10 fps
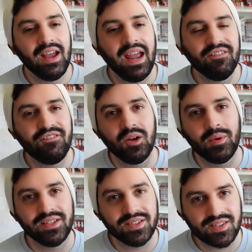
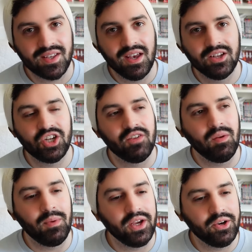influence
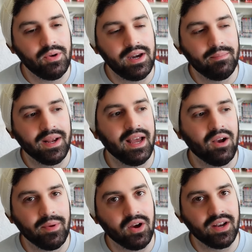General Blue and be like,
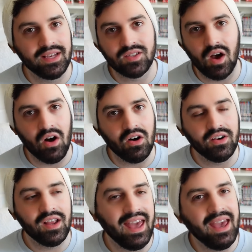oh my god, he's
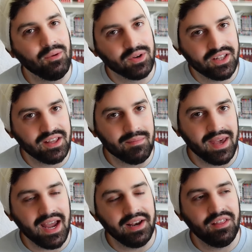hot. Hey, what do you think of
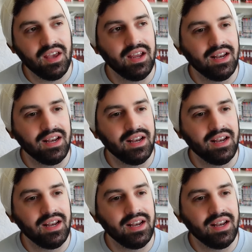me? kind of thing.